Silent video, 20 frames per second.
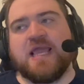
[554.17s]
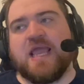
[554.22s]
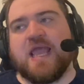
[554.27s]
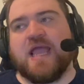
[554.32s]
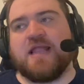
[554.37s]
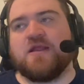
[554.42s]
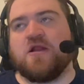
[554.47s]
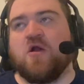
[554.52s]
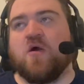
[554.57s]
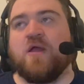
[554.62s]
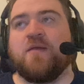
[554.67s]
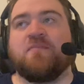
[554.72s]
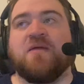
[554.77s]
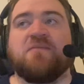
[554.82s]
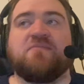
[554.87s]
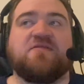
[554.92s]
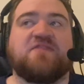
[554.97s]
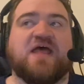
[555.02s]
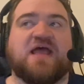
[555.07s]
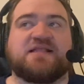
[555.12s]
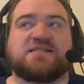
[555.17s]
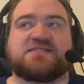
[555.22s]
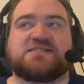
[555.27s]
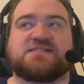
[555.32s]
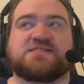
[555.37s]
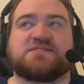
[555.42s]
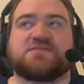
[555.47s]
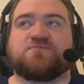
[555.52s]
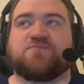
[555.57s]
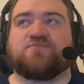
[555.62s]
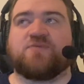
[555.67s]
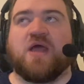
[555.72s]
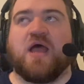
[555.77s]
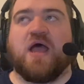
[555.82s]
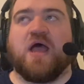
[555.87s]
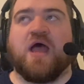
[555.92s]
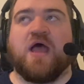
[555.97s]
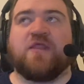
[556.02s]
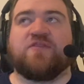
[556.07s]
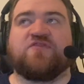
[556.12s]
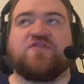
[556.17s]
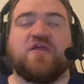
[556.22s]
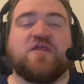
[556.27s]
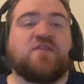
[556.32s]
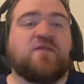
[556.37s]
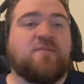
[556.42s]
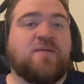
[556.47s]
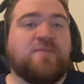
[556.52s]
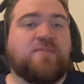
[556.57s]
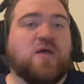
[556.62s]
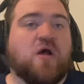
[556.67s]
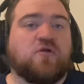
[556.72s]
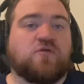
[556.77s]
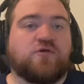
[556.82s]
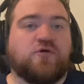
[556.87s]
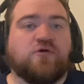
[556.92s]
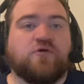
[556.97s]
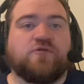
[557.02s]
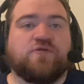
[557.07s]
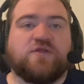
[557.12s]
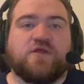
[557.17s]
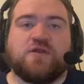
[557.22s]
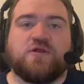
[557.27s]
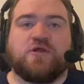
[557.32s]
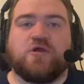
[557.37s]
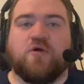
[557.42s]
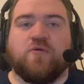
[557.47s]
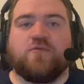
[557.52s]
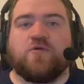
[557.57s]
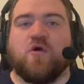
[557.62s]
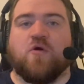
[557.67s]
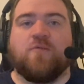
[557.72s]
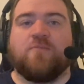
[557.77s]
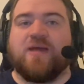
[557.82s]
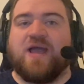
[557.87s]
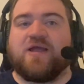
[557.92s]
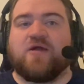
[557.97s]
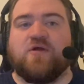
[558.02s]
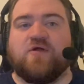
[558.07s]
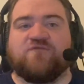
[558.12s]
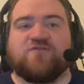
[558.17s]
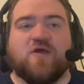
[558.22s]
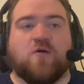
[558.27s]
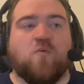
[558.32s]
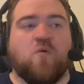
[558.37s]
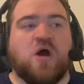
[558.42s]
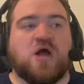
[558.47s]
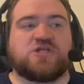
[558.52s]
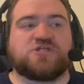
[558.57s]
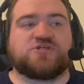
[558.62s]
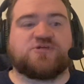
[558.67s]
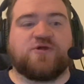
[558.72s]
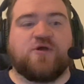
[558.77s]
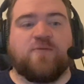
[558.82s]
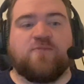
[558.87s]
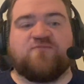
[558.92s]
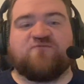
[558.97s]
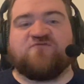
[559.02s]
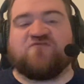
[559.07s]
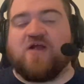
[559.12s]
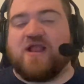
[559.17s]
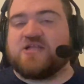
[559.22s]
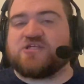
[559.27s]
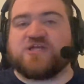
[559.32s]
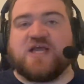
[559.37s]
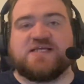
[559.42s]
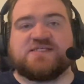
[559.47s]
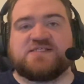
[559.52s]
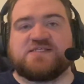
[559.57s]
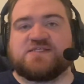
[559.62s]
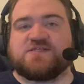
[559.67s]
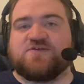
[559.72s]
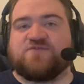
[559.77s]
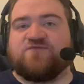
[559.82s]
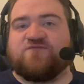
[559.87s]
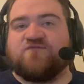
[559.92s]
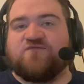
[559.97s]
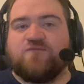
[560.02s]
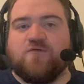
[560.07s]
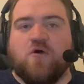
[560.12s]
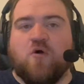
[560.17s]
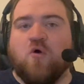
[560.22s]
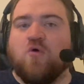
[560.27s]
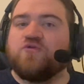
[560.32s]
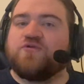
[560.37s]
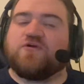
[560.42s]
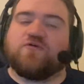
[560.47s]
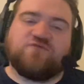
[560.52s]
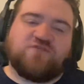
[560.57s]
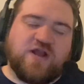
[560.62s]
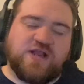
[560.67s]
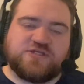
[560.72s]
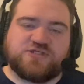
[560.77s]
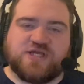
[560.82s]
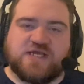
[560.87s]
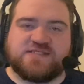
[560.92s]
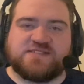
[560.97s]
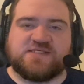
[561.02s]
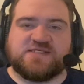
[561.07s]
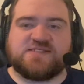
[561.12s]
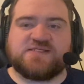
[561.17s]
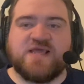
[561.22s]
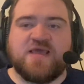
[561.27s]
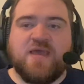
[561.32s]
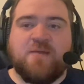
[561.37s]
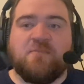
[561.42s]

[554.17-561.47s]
And maybe that's a thing that maybe I'll learn, that going back, and if I watch franchises of older franchises,